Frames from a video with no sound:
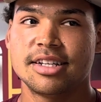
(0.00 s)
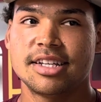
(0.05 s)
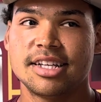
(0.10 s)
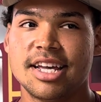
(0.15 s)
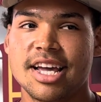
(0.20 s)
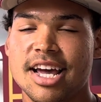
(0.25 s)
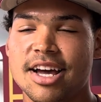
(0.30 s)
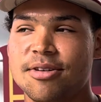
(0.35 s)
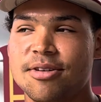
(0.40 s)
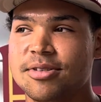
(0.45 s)

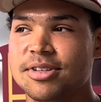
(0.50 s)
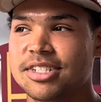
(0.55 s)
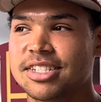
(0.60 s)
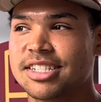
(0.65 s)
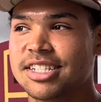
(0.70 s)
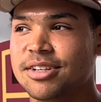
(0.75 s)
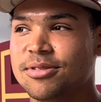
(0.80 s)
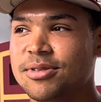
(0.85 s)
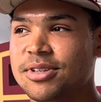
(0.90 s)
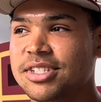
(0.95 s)
Yeah,
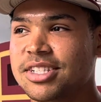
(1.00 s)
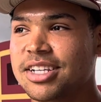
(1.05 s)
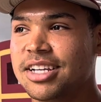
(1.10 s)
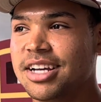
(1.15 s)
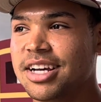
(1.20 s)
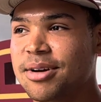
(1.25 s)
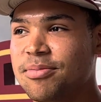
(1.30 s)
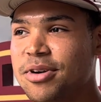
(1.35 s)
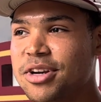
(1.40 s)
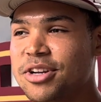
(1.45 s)
it was
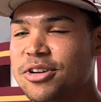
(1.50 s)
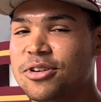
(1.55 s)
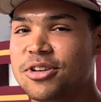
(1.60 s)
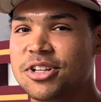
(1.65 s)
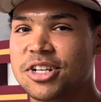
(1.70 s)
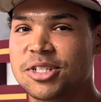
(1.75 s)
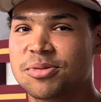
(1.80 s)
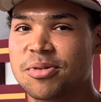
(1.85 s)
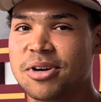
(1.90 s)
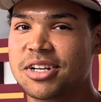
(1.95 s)
a pretty cool
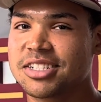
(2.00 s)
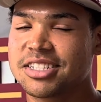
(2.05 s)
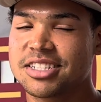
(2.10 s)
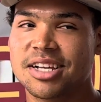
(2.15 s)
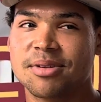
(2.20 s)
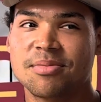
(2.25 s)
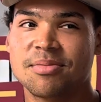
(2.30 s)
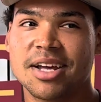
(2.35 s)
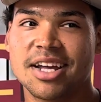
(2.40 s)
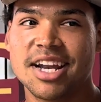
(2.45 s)
experience. It's
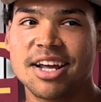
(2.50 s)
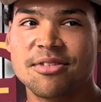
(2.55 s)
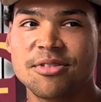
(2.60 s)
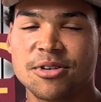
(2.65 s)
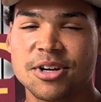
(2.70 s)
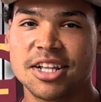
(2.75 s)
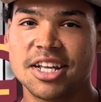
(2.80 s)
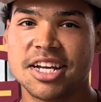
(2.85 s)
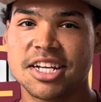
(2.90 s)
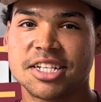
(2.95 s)
something I never
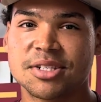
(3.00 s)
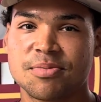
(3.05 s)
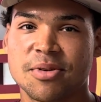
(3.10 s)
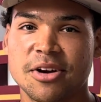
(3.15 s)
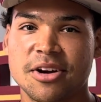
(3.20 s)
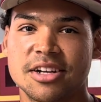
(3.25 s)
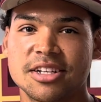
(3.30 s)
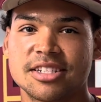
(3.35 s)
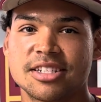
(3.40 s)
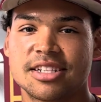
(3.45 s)
really
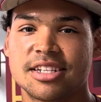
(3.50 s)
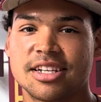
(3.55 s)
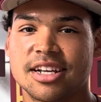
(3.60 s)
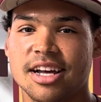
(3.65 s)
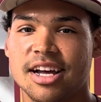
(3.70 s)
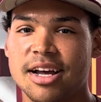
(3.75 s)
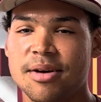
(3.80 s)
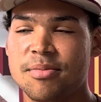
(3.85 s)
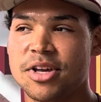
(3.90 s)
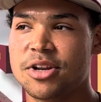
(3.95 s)
experienced,
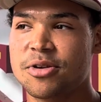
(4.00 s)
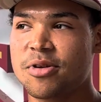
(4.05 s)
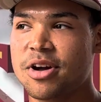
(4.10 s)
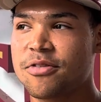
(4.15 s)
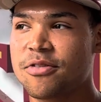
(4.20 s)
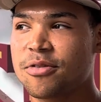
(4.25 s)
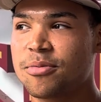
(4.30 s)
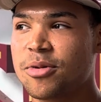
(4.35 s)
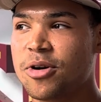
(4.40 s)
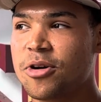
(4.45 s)
being away
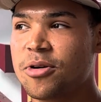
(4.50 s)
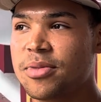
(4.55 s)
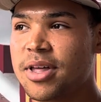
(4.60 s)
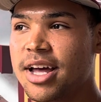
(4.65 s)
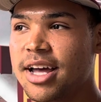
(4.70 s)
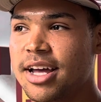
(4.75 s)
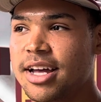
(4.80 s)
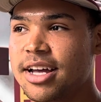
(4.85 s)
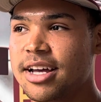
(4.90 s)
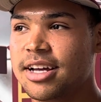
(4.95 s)
from home
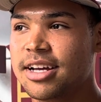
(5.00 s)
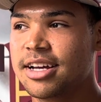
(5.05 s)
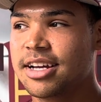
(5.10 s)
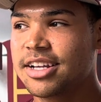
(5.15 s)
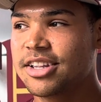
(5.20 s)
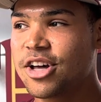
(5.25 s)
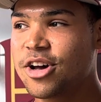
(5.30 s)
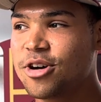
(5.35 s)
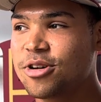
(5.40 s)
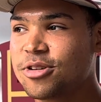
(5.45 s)

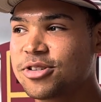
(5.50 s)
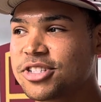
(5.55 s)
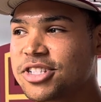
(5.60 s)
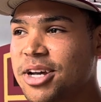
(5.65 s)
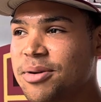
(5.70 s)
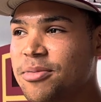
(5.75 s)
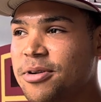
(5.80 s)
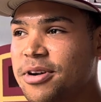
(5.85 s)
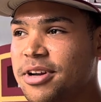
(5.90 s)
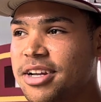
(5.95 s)
the whole
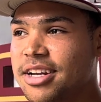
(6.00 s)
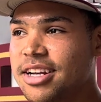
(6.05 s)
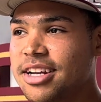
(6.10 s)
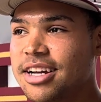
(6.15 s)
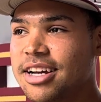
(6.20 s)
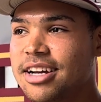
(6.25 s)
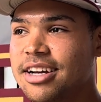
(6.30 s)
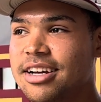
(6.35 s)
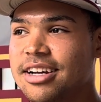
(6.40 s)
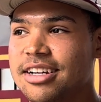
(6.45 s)
summer and,
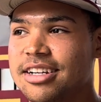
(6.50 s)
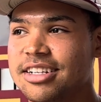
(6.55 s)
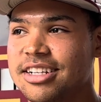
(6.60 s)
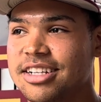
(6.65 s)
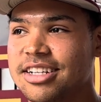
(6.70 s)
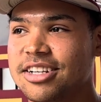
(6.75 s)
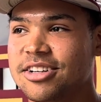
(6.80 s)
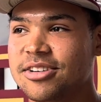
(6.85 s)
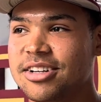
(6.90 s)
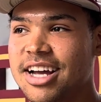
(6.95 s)

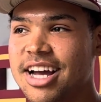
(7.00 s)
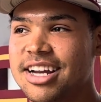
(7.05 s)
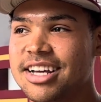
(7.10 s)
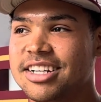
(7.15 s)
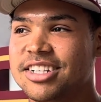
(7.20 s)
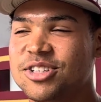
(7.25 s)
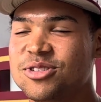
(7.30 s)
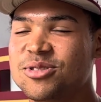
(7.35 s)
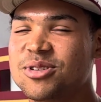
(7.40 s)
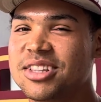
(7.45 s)
you know, kind
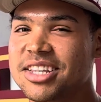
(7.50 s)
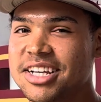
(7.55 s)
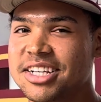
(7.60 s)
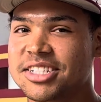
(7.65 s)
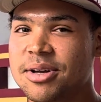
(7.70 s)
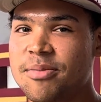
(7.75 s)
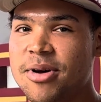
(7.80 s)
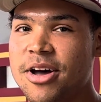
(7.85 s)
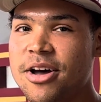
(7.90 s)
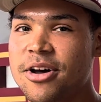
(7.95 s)
of doing things
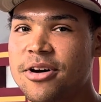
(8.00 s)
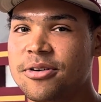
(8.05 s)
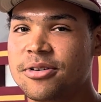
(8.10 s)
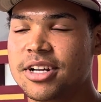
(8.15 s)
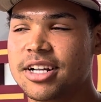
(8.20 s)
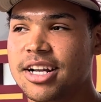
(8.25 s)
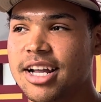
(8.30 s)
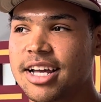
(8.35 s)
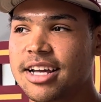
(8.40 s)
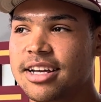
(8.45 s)
on my own
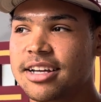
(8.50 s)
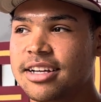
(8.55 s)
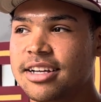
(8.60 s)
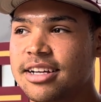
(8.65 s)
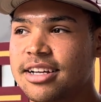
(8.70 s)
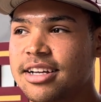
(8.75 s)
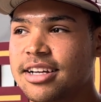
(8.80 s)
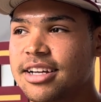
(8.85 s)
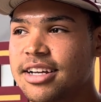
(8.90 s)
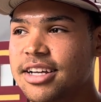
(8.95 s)
and, like,
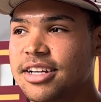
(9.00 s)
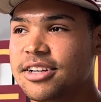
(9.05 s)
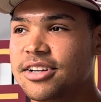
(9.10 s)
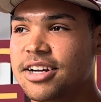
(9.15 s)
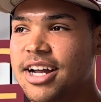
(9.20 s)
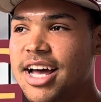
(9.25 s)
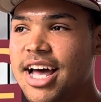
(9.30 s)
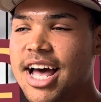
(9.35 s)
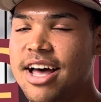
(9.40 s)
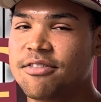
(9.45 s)
you know,
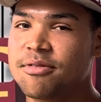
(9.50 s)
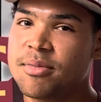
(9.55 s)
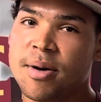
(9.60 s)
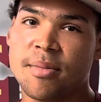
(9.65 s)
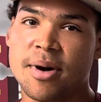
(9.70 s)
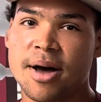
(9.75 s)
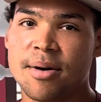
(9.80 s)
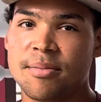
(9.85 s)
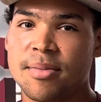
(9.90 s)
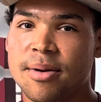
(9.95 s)
not having my
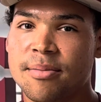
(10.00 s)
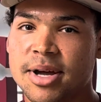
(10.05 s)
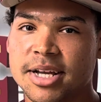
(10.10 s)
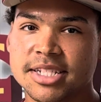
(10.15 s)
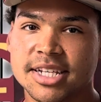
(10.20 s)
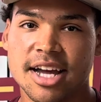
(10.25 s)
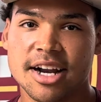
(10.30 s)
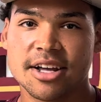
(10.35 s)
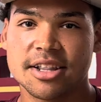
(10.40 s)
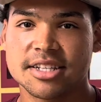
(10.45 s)
mom by my
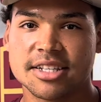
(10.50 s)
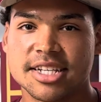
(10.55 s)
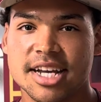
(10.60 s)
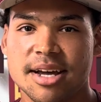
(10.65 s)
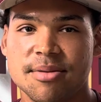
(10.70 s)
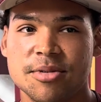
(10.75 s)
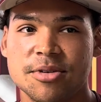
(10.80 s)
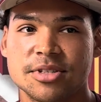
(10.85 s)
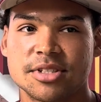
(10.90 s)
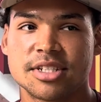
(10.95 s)
side all the
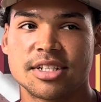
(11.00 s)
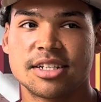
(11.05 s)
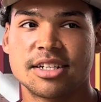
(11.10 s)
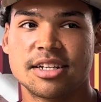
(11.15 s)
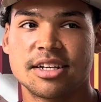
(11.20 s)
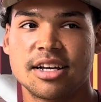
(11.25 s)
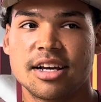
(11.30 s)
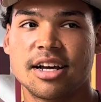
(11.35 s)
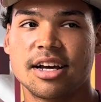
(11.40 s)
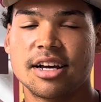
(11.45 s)
time. It was
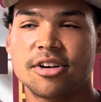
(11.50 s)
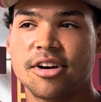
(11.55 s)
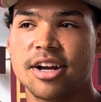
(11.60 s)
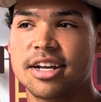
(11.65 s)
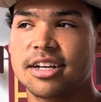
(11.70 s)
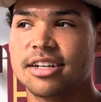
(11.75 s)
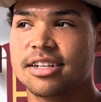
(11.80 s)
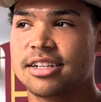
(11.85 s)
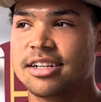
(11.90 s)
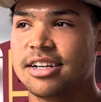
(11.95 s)
a
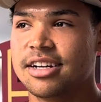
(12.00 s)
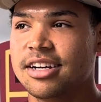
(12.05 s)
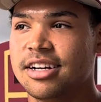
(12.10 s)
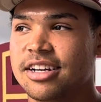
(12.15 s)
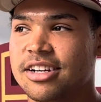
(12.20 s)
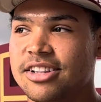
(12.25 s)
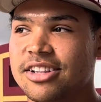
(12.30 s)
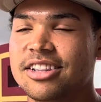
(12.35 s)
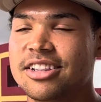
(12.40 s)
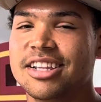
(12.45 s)
great
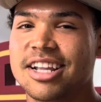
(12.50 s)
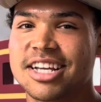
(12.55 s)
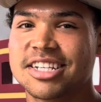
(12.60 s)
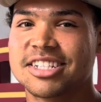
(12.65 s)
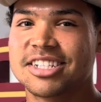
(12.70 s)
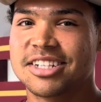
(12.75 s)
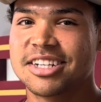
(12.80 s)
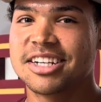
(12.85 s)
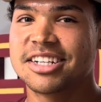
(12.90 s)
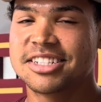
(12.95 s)

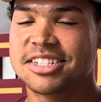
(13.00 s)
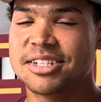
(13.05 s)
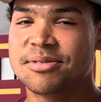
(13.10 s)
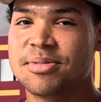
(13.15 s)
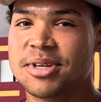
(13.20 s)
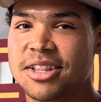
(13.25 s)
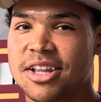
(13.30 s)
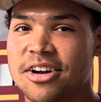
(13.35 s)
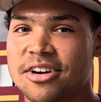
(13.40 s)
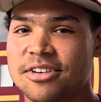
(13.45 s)
lesson to
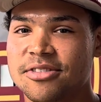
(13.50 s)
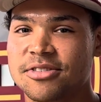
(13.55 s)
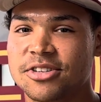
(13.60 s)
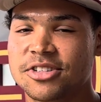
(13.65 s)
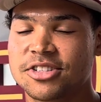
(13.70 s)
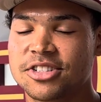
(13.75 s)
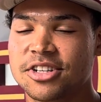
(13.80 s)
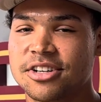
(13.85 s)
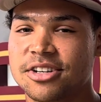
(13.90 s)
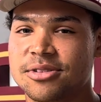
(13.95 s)
be learned, for
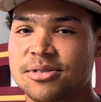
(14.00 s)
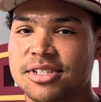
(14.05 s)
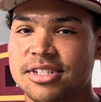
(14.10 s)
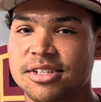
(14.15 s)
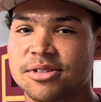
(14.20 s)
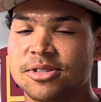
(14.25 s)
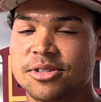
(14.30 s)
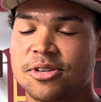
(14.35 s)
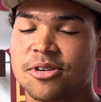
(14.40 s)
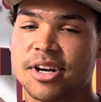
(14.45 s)
sure. It
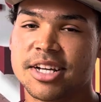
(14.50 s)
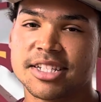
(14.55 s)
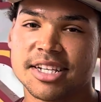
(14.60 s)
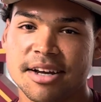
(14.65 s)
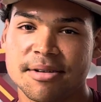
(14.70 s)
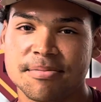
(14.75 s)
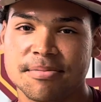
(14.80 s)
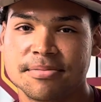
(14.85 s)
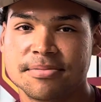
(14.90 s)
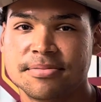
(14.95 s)
was a great
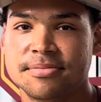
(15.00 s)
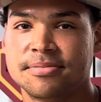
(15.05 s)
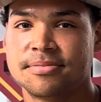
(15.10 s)
time.